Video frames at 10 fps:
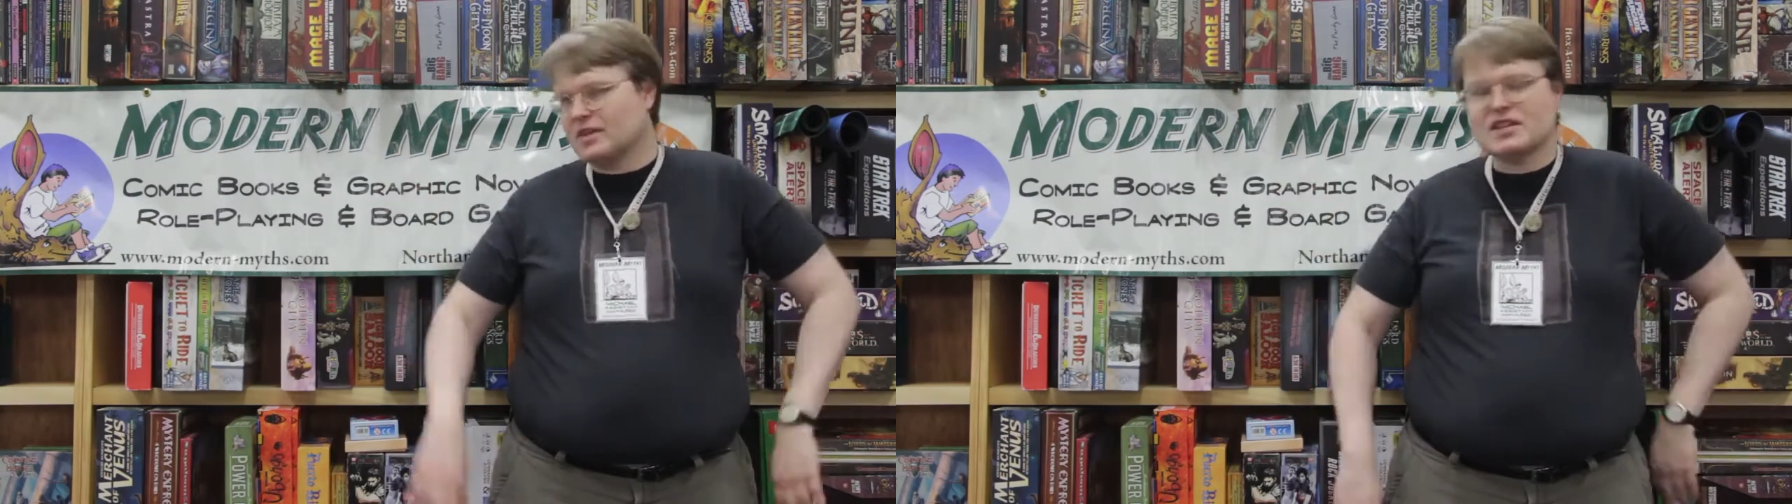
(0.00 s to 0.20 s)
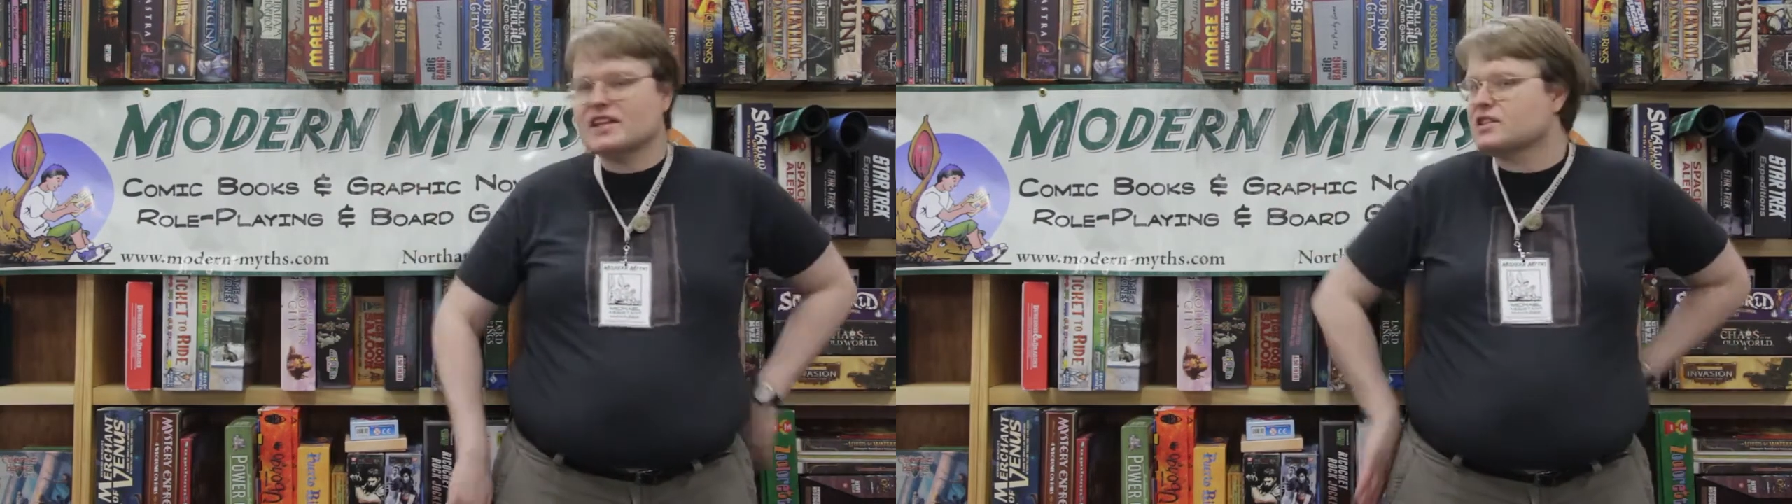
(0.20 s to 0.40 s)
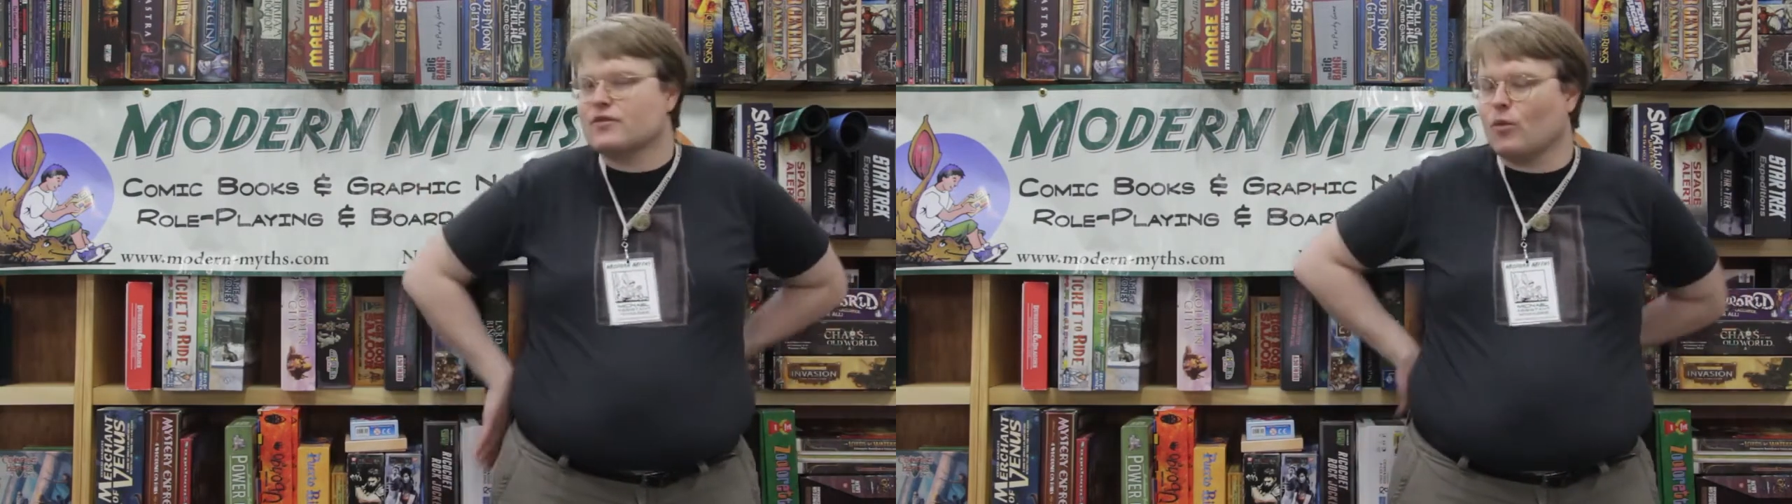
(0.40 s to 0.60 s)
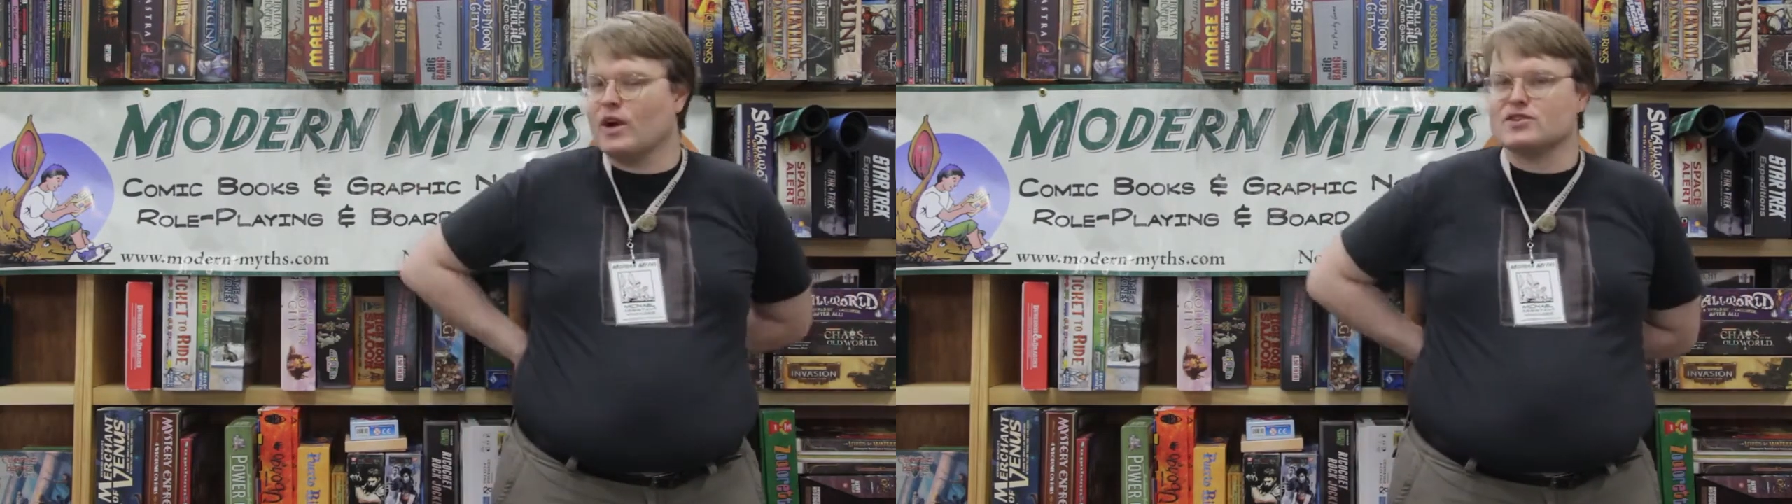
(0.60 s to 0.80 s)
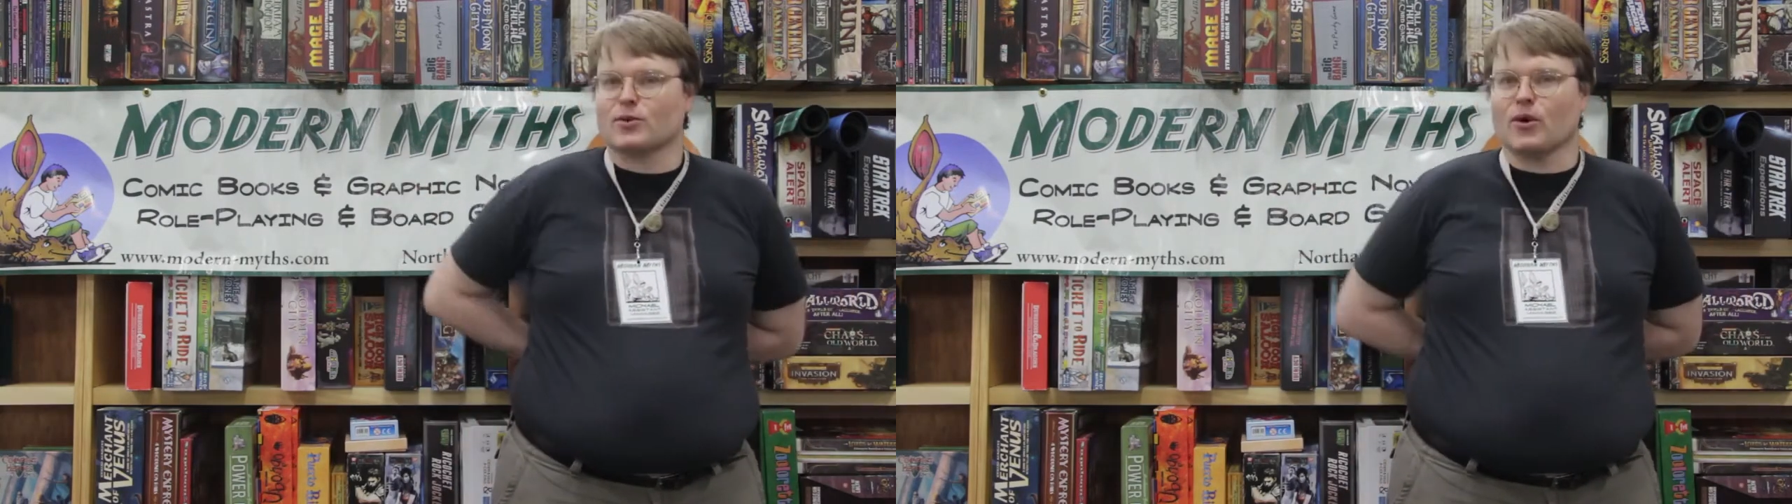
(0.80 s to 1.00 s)
There's lots of different
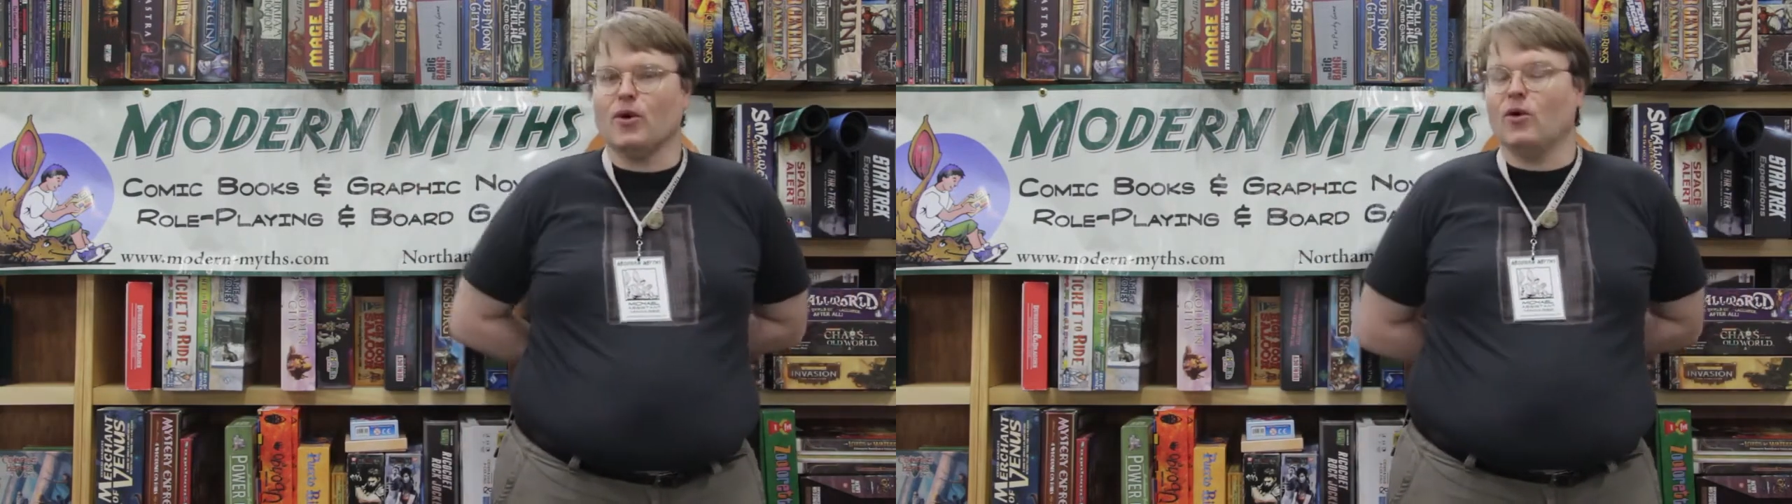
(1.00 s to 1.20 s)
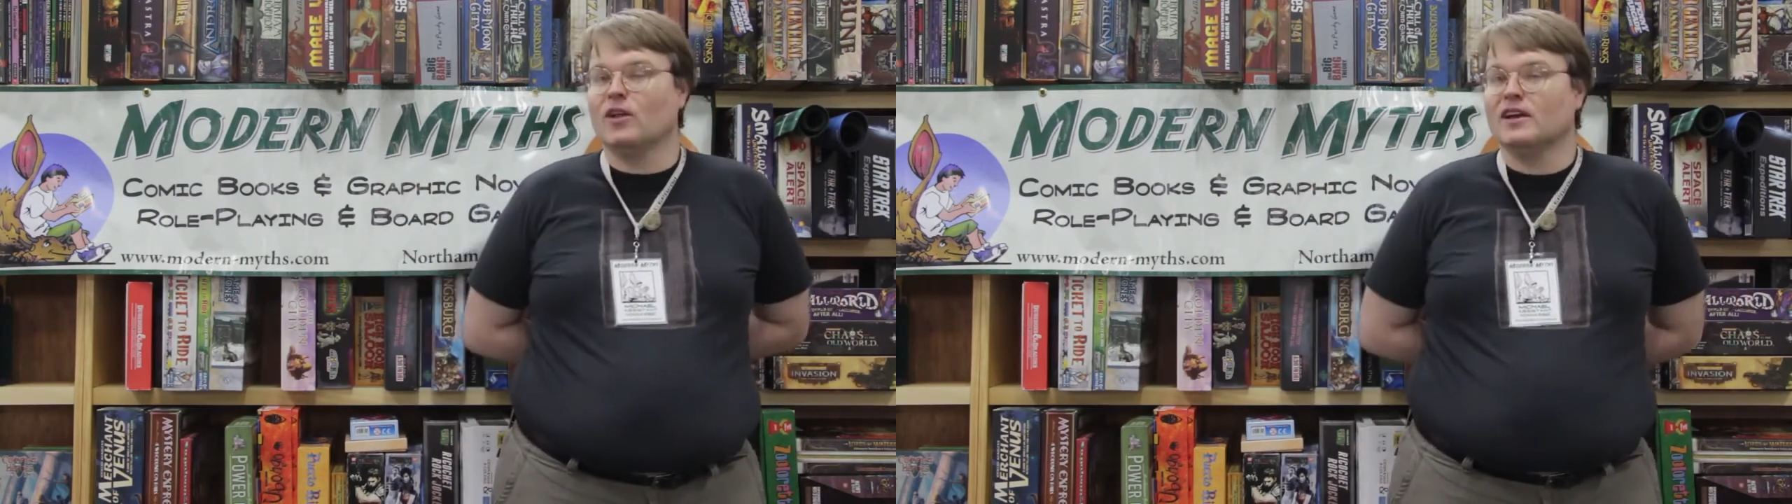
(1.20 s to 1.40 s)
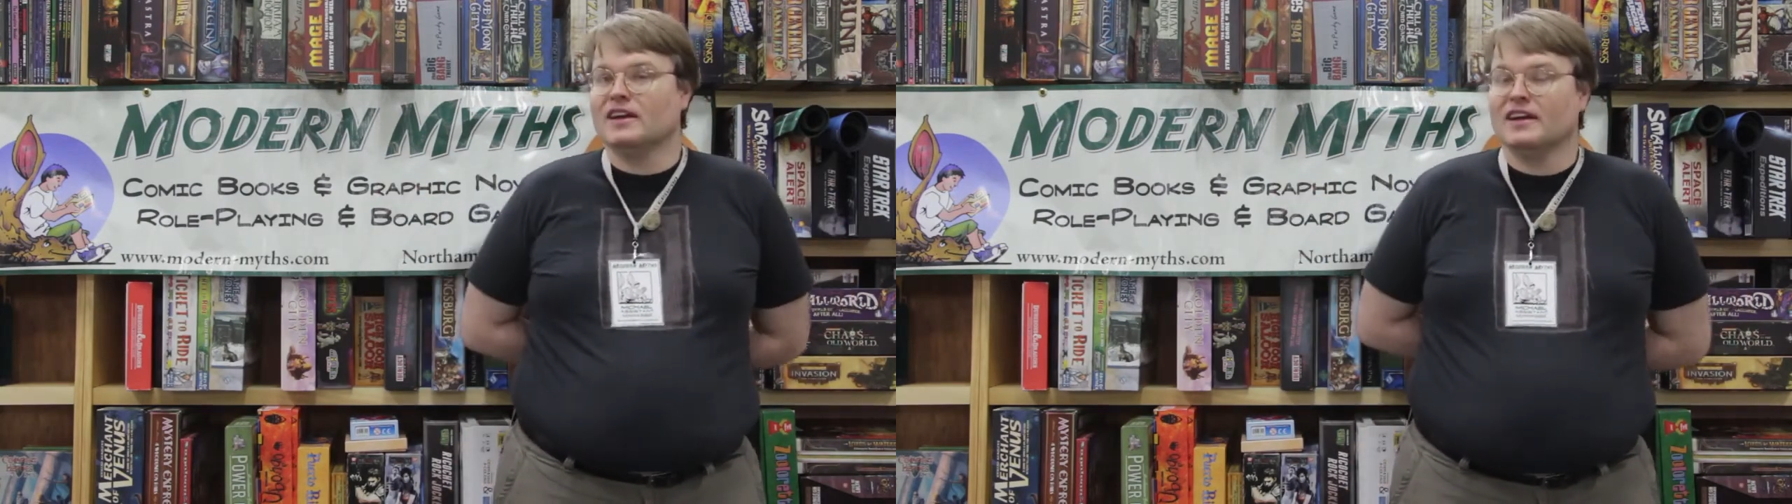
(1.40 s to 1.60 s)
ways to roll.